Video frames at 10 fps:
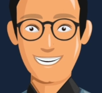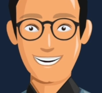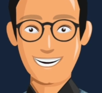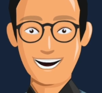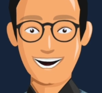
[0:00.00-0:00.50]

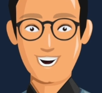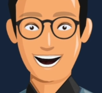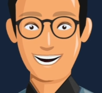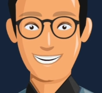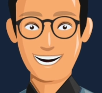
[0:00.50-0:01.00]

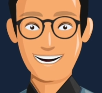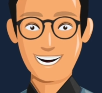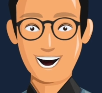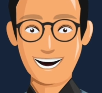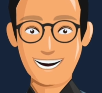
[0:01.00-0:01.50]
Realistically, it
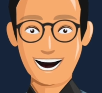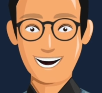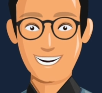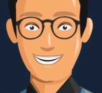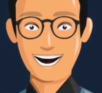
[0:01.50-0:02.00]
will be
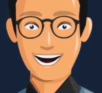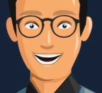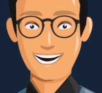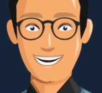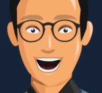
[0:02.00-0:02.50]
impossible to
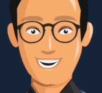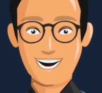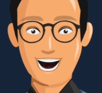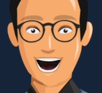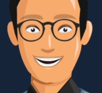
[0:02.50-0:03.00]
manage
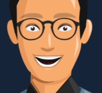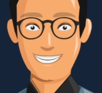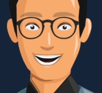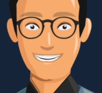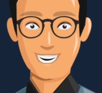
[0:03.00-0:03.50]
content
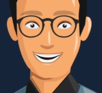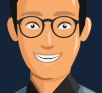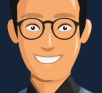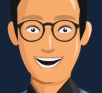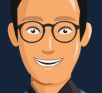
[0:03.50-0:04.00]
marketing
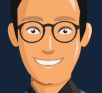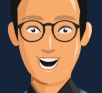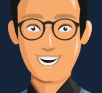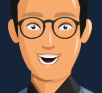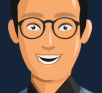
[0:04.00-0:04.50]
efforts if your
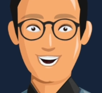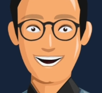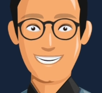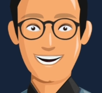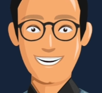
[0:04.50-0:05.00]
content is
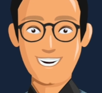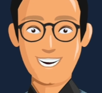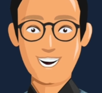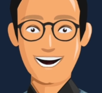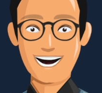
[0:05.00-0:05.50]
scattered
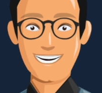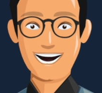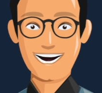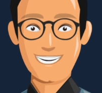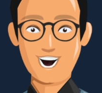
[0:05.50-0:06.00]
across
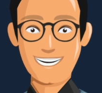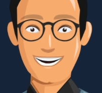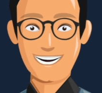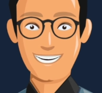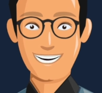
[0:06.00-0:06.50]
various
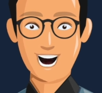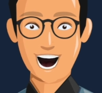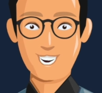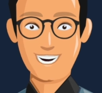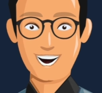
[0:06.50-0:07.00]
channels, so
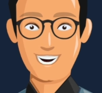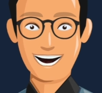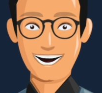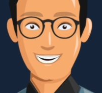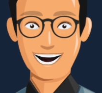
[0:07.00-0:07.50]
I would
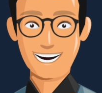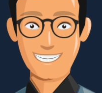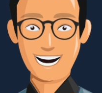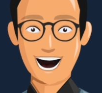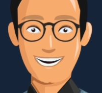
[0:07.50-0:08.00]
suggest
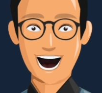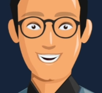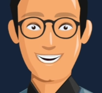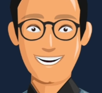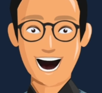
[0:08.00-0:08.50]
choosing one
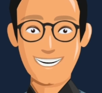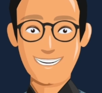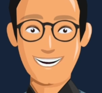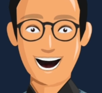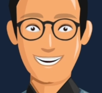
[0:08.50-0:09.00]
content hub
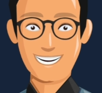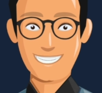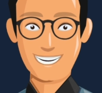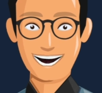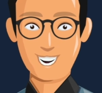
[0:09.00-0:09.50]
provider
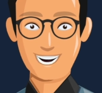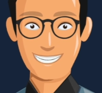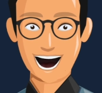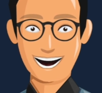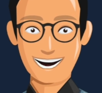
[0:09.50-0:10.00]
to
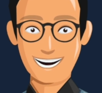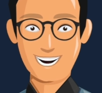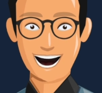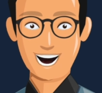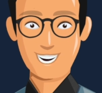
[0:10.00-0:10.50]
centralize all
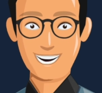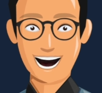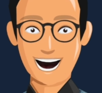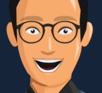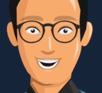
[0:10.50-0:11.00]
content
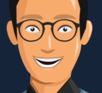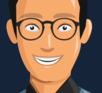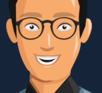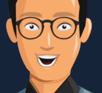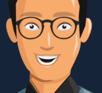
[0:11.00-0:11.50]
marketing
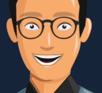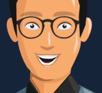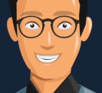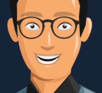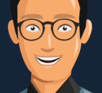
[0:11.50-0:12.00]
activities
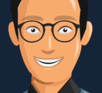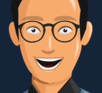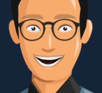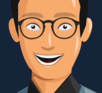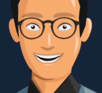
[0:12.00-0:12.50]
for
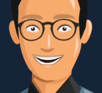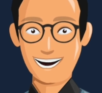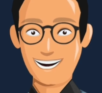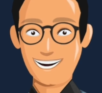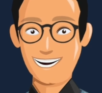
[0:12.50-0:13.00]
healthcare
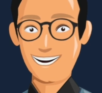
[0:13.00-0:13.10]
services.